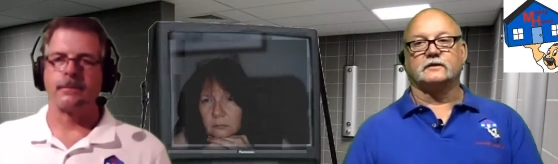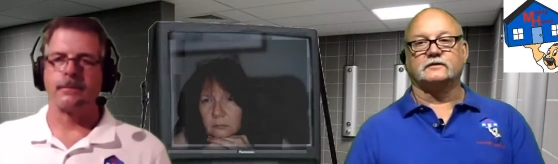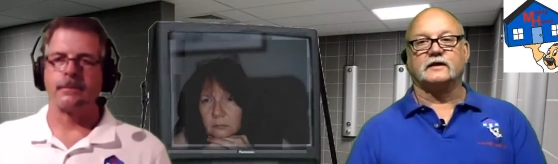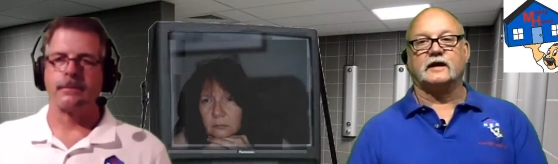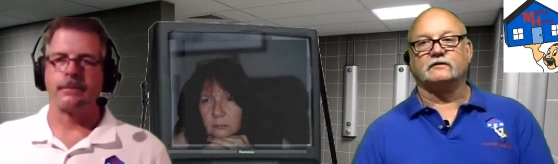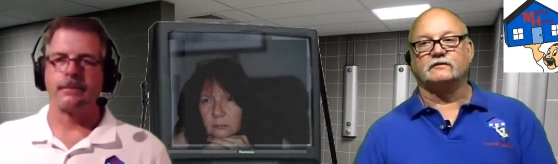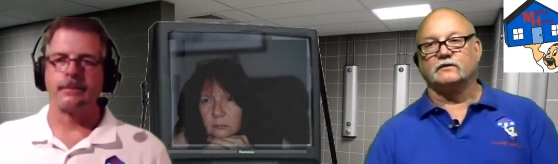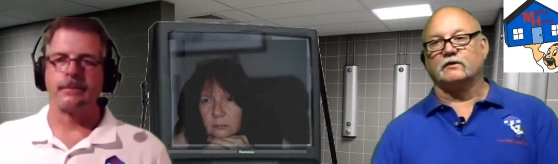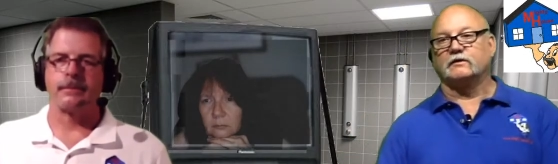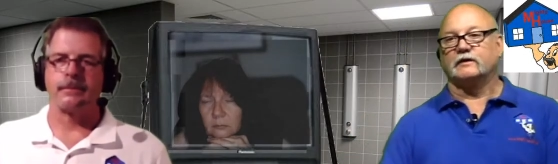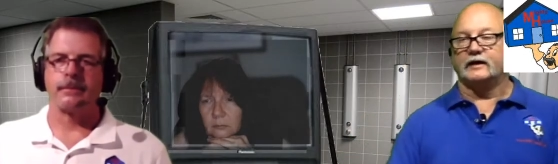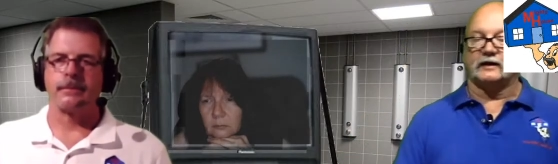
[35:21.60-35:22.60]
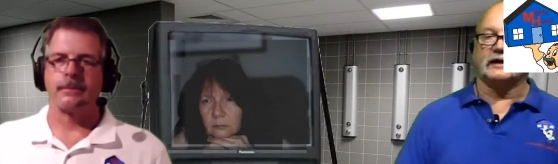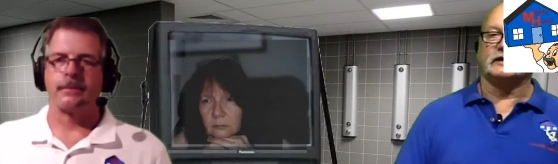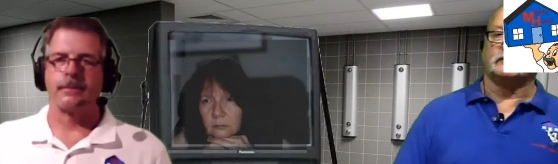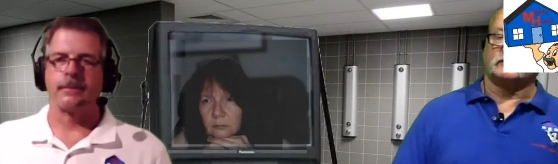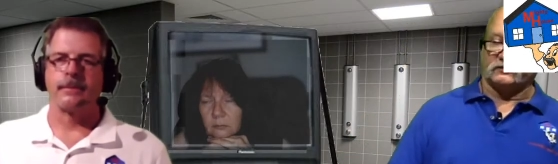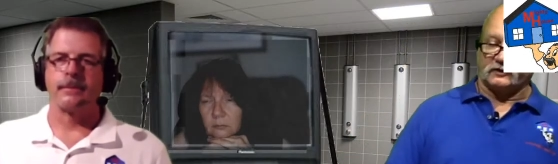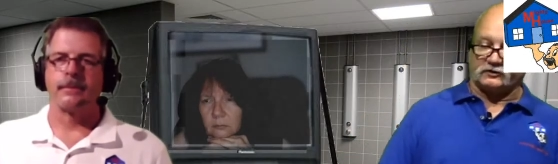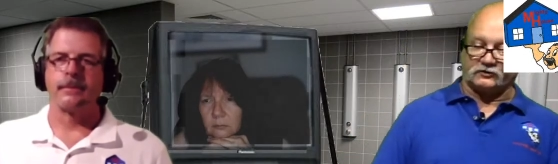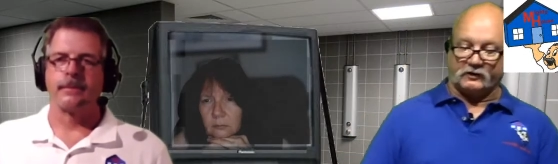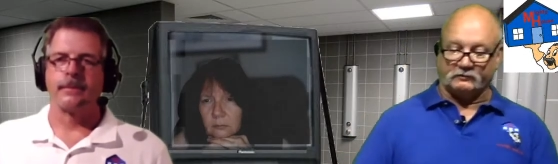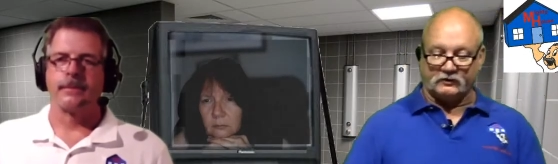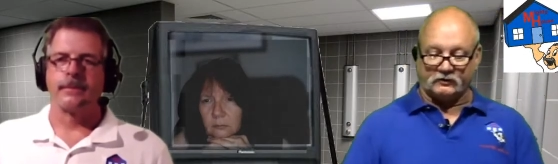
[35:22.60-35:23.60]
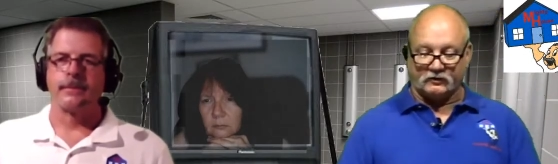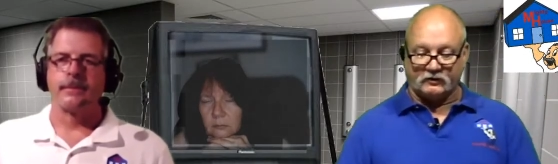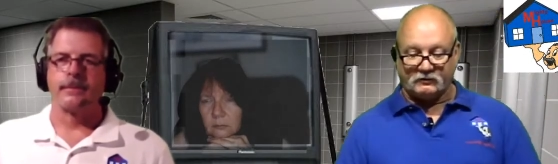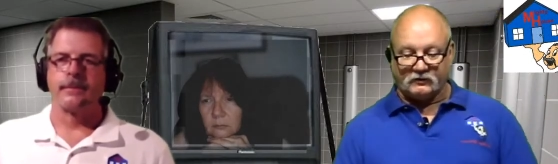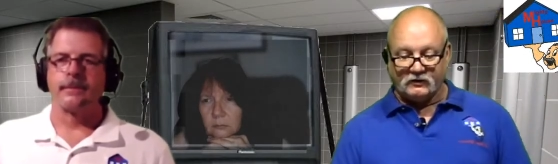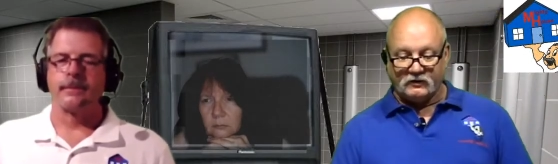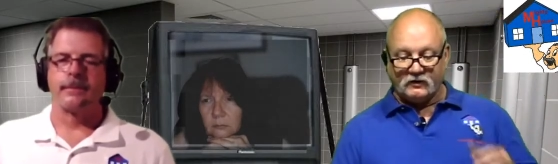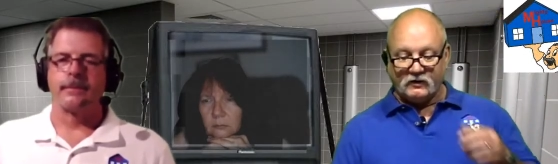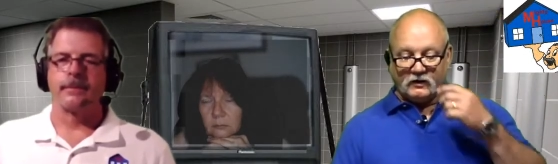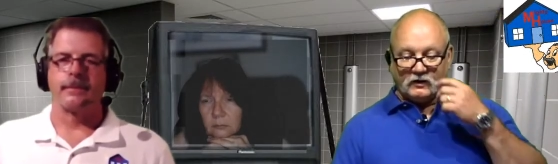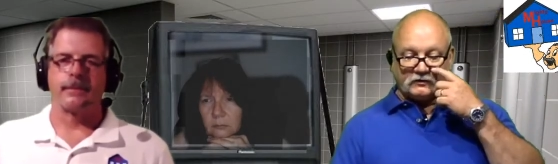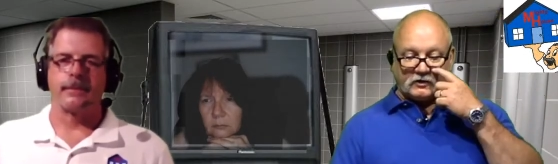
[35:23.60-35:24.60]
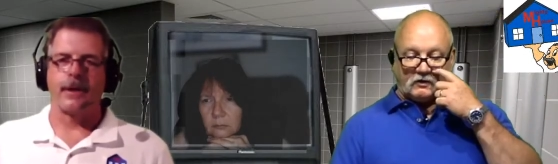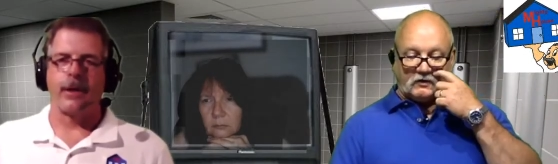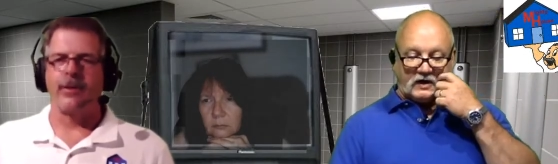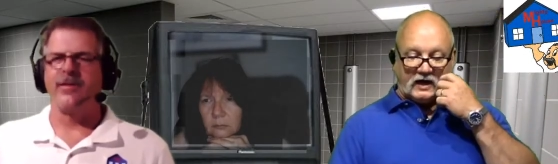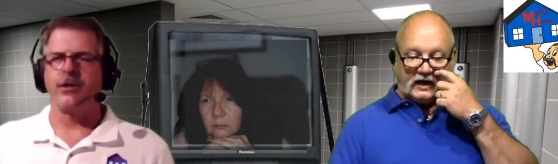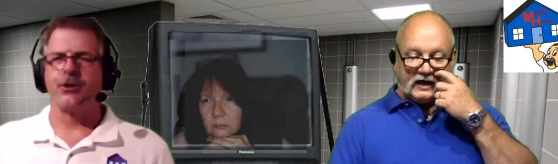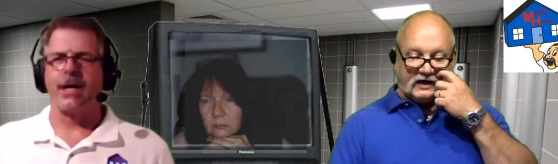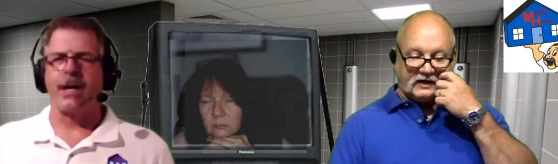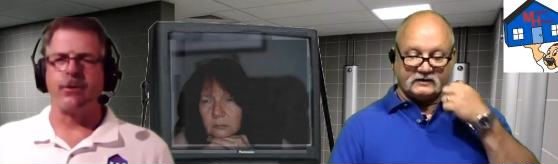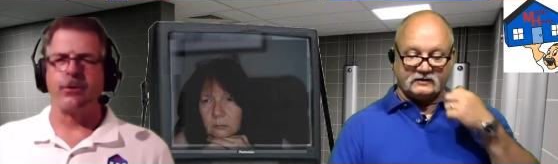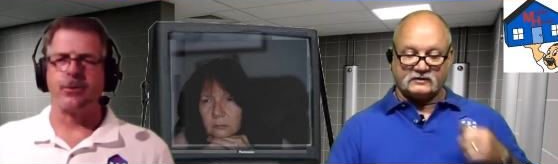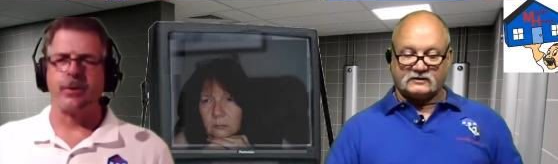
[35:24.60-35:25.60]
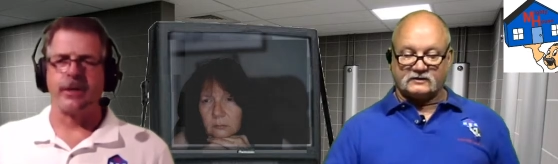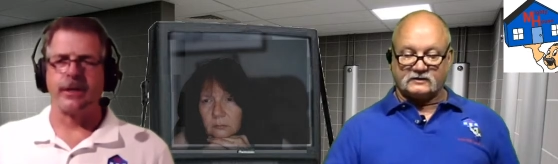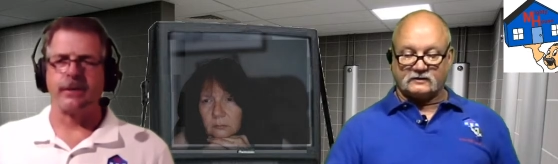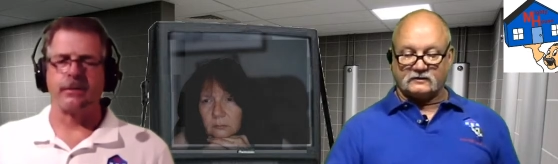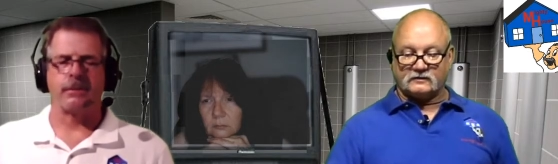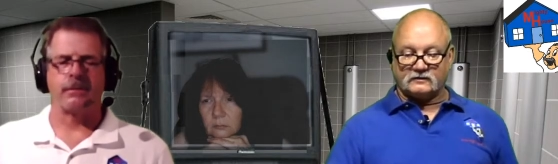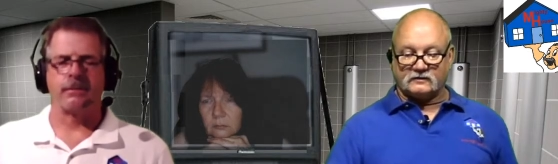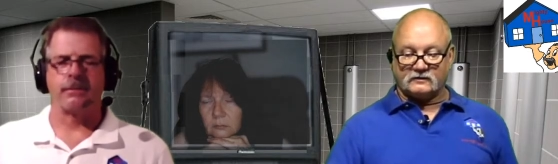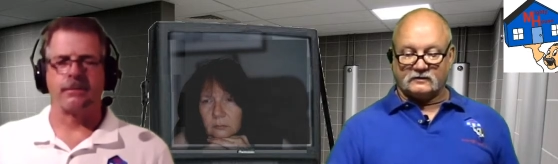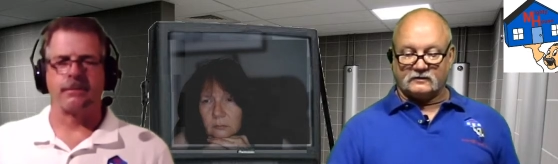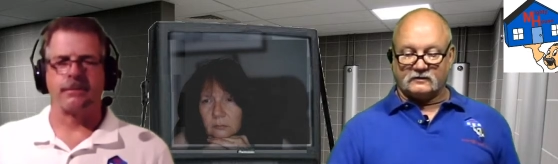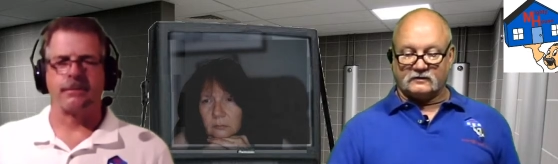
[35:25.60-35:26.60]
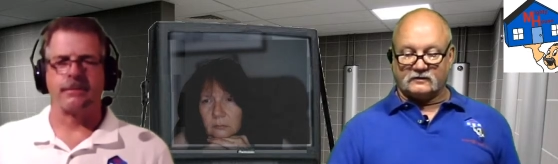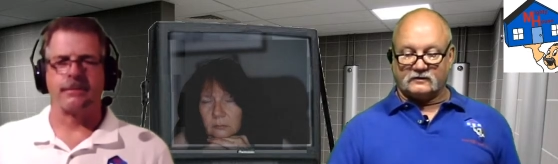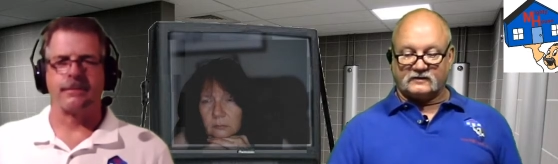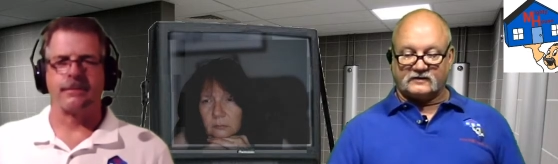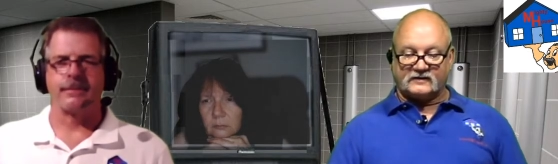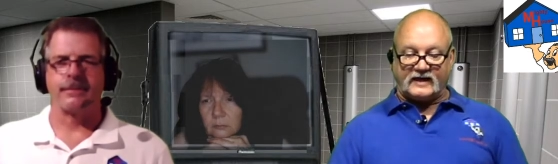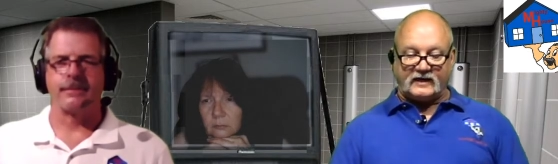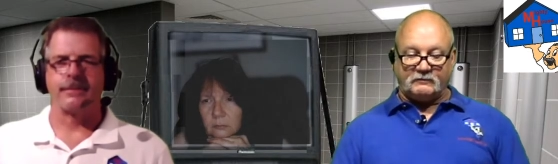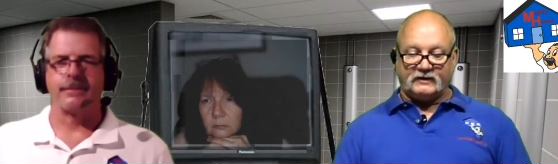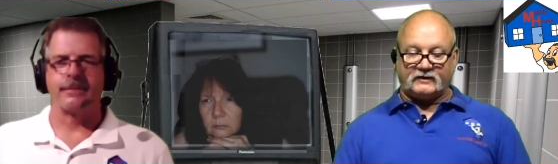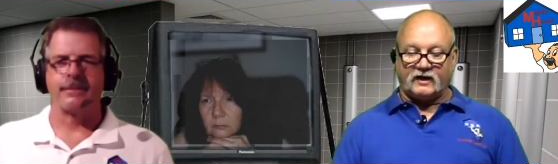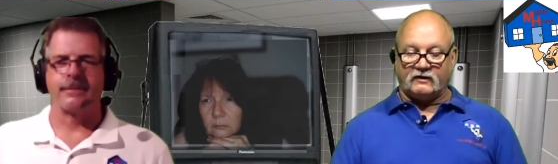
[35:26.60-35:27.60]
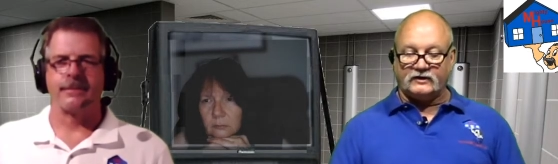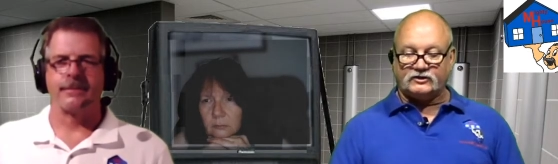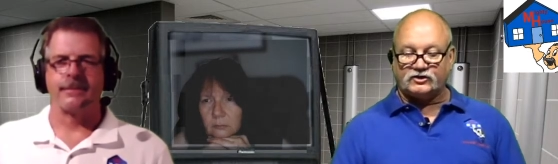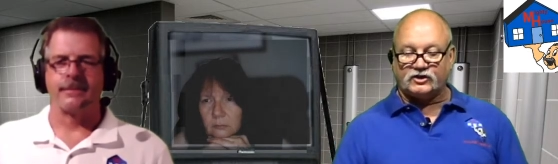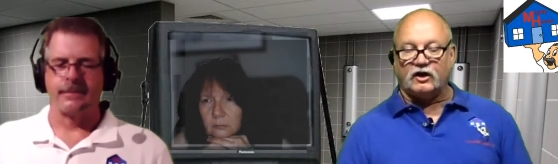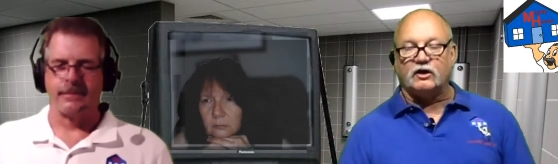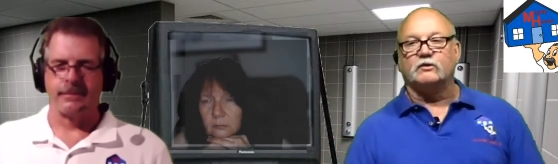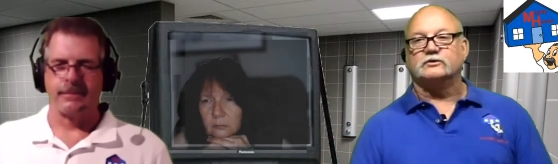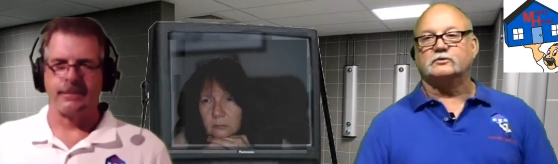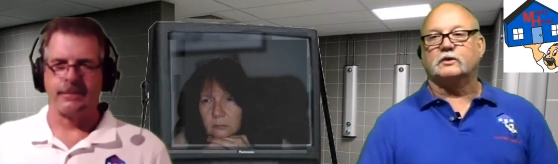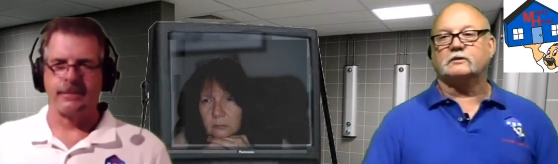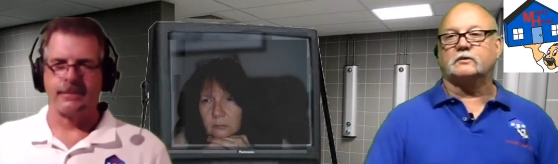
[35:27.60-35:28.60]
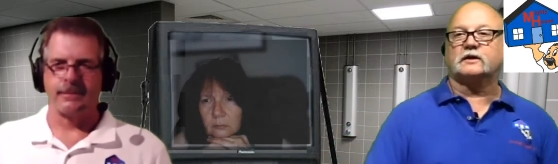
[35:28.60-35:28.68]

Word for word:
Speaker 1: Good solid floor. And again, it's extremely durable.
Speaker 2: So uh, with it
Speaker 1: sedimentary stones.